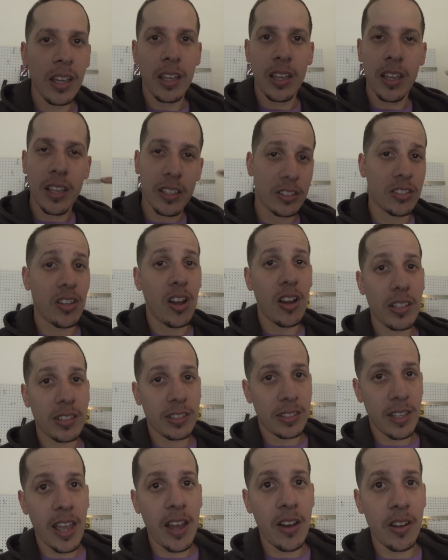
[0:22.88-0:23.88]
exhaust
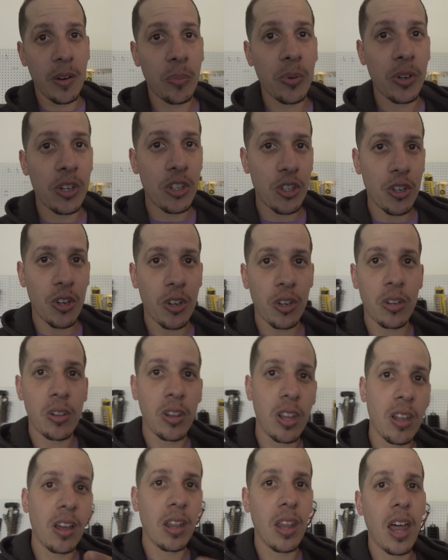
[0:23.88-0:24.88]
sound. I'm pretty sure a
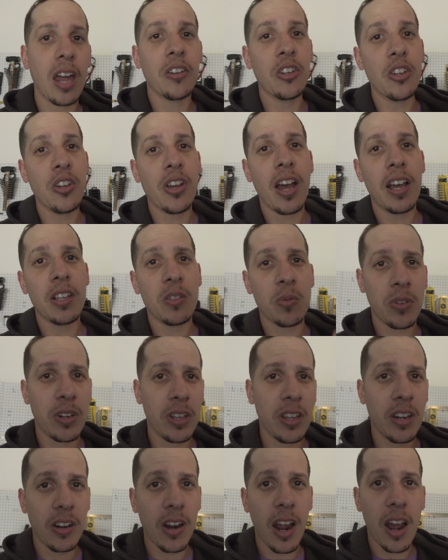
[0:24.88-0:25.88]
lot of you guys want
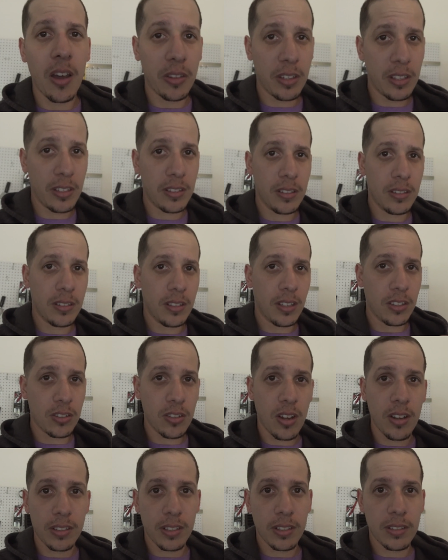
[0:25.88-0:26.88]
to hear how the
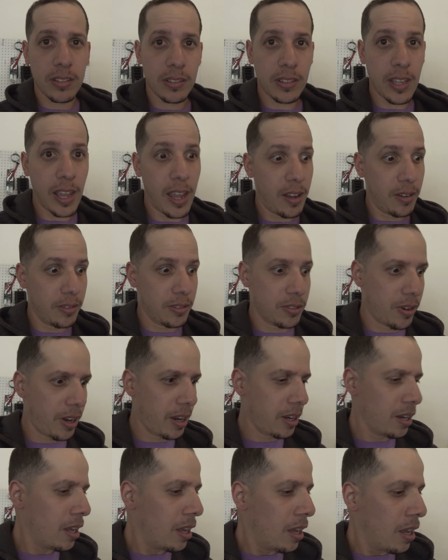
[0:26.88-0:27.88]
exhaust sounds,
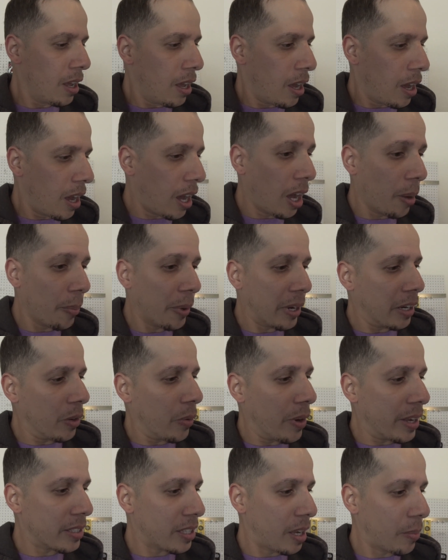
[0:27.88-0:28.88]
right? But
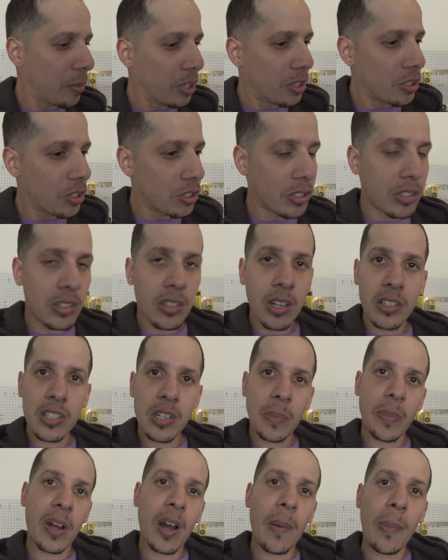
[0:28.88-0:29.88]
anyways, I'm going to just touch
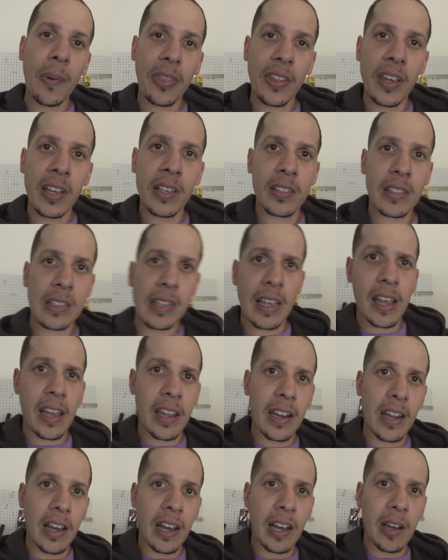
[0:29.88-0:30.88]
up a couple things
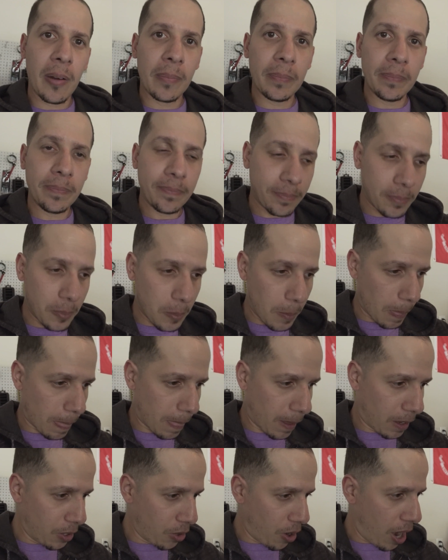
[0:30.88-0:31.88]
that
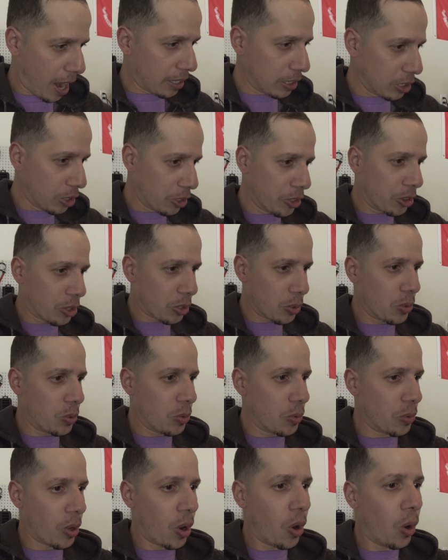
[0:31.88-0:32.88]
I learned
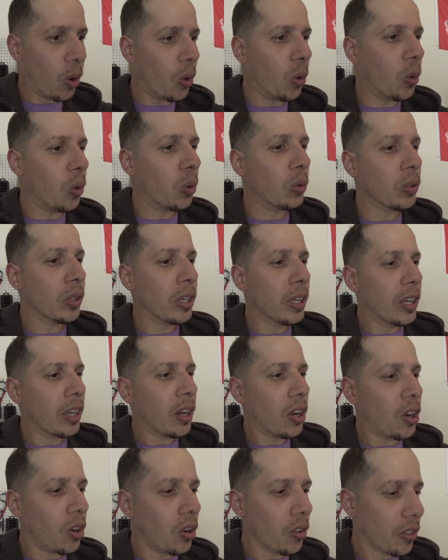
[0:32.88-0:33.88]
through
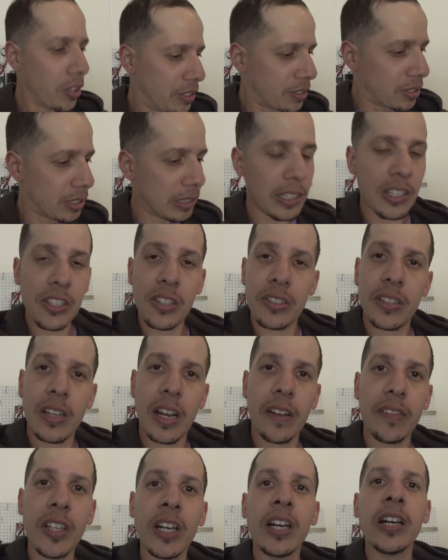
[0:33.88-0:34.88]
all the installations that
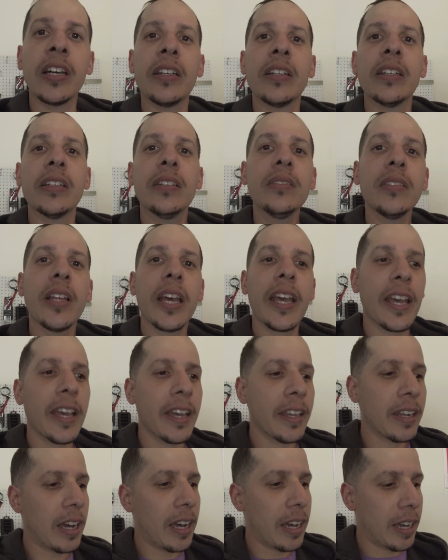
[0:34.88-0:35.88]
I've done,
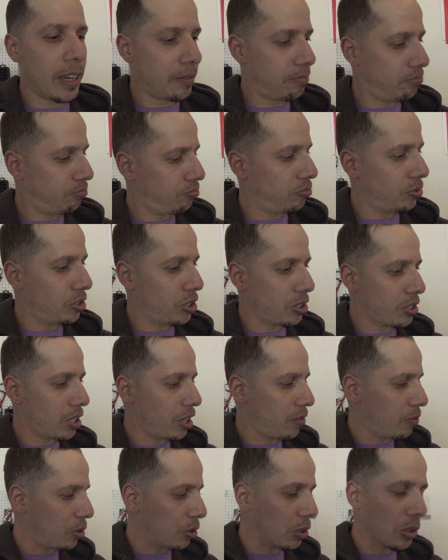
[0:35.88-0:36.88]
and just
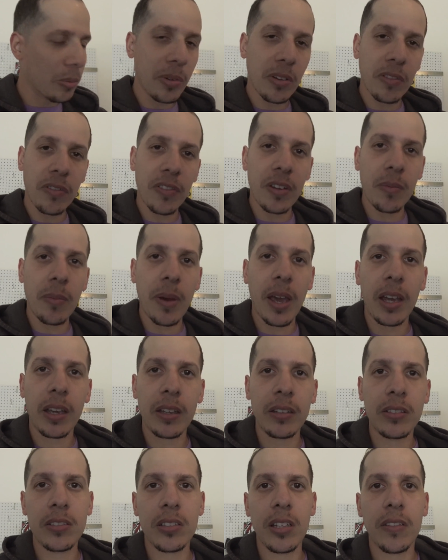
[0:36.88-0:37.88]
give you a little bit of feedback
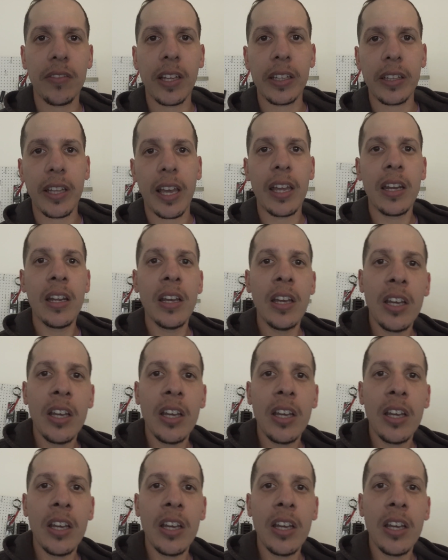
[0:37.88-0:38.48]
and stuff like that.